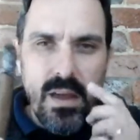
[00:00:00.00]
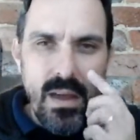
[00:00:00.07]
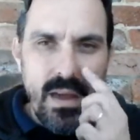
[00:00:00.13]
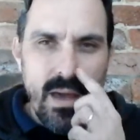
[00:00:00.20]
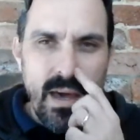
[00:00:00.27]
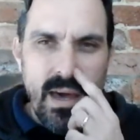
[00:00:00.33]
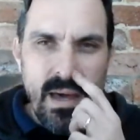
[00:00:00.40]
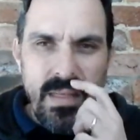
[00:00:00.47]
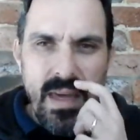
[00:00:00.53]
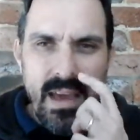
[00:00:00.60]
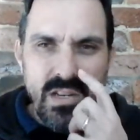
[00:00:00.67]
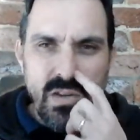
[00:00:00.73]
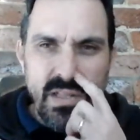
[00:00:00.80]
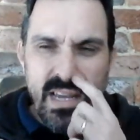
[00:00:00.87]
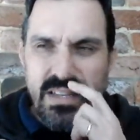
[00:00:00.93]
The
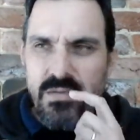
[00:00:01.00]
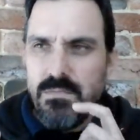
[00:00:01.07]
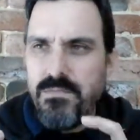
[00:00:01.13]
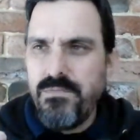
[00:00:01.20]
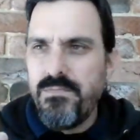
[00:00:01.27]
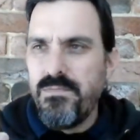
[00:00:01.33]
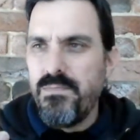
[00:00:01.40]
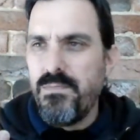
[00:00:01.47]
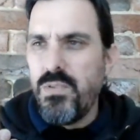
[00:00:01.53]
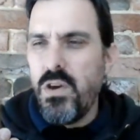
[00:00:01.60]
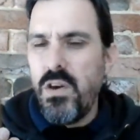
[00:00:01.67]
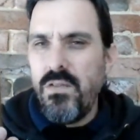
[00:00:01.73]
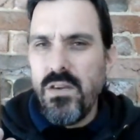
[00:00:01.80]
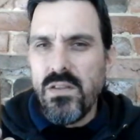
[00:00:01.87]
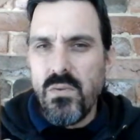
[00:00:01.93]
ash on that's
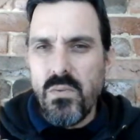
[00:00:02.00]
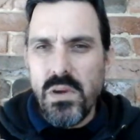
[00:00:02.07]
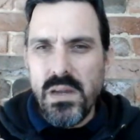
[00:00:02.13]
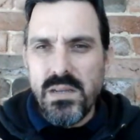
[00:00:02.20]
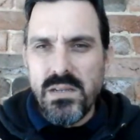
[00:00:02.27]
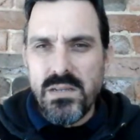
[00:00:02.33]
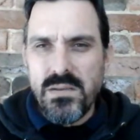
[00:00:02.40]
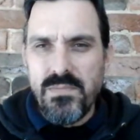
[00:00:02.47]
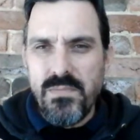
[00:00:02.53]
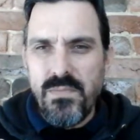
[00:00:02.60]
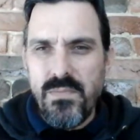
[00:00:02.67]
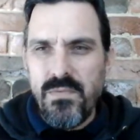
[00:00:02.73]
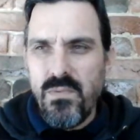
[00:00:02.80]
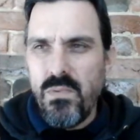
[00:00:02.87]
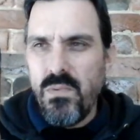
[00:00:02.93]
perfect. The ring's
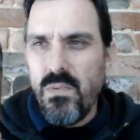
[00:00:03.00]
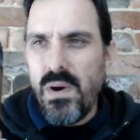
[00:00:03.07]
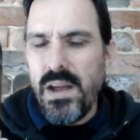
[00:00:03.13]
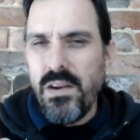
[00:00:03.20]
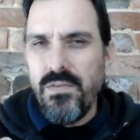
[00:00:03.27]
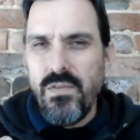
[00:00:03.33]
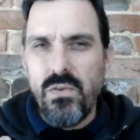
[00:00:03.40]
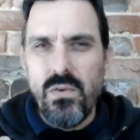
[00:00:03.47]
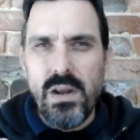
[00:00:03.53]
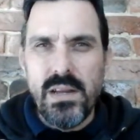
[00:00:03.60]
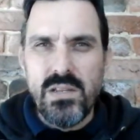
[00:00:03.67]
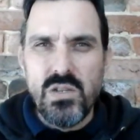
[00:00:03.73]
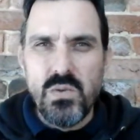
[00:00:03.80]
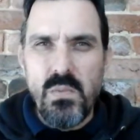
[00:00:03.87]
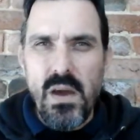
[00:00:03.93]
wonderful, and
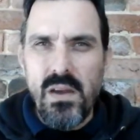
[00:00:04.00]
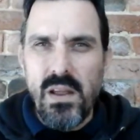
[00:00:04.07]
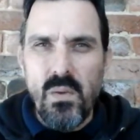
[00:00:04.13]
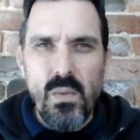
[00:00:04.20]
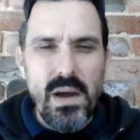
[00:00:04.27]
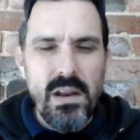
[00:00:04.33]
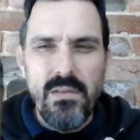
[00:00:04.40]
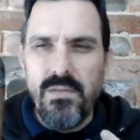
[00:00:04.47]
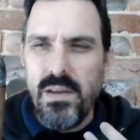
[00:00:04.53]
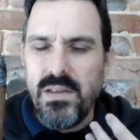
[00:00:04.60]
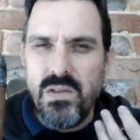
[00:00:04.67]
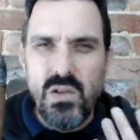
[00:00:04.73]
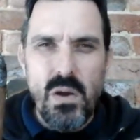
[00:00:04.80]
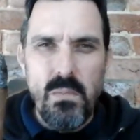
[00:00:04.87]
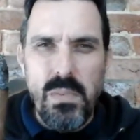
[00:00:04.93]
it's smoking wonderfully.
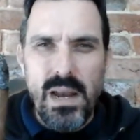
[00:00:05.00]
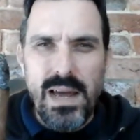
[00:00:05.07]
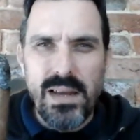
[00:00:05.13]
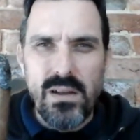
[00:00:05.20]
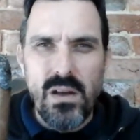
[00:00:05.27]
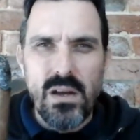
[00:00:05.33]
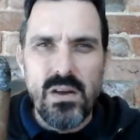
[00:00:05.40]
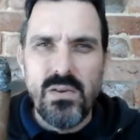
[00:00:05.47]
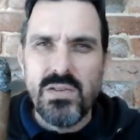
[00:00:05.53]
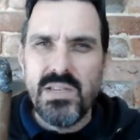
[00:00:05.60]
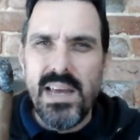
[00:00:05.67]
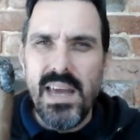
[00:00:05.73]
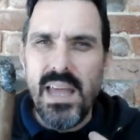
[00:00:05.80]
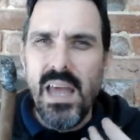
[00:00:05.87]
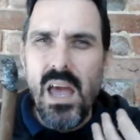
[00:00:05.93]
It's not plugged, like I was
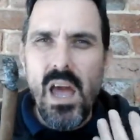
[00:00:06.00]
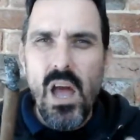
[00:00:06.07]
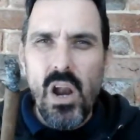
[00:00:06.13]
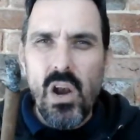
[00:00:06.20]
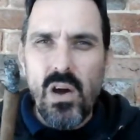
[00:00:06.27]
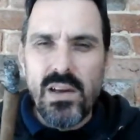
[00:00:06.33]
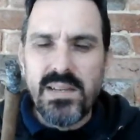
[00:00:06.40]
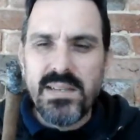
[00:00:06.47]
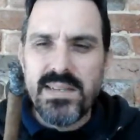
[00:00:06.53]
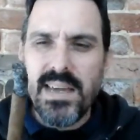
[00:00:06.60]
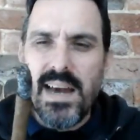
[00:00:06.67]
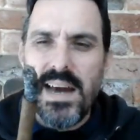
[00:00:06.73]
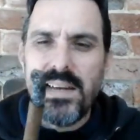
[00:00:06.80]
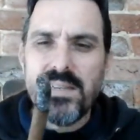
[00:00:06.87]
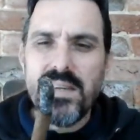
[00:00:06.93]
saying. Longer
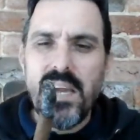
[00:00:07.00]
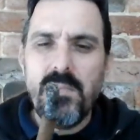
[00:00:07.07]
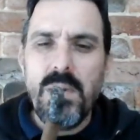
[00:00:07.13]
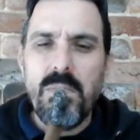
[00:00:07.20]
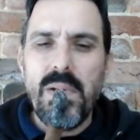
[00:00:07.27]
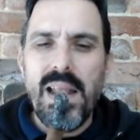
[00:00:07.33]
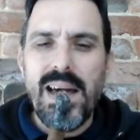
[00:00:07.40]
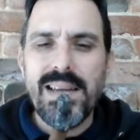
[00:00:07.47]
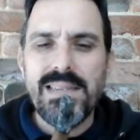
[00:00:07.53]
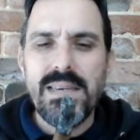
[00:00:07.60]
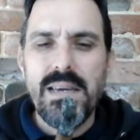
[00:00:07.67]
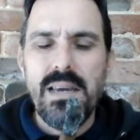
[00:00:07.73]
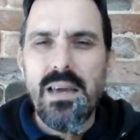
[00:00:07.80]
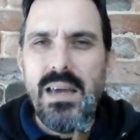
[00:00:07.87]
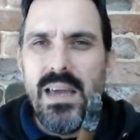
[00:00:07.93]
cigars can be plugged,
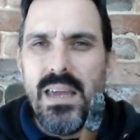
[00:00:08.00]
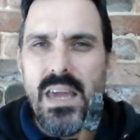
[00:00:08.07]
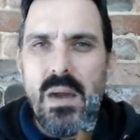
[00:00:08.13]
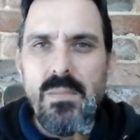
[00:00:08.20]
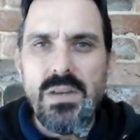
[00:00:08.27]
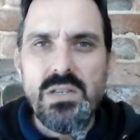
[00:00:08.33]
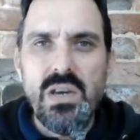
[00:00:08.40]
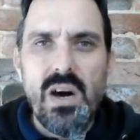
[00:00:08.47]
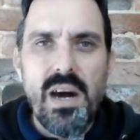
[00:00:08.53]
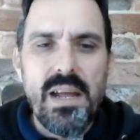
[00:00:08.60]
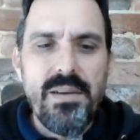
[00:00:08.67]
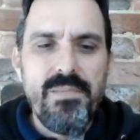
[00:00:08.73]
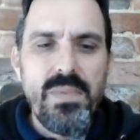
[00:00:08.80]
can be tight.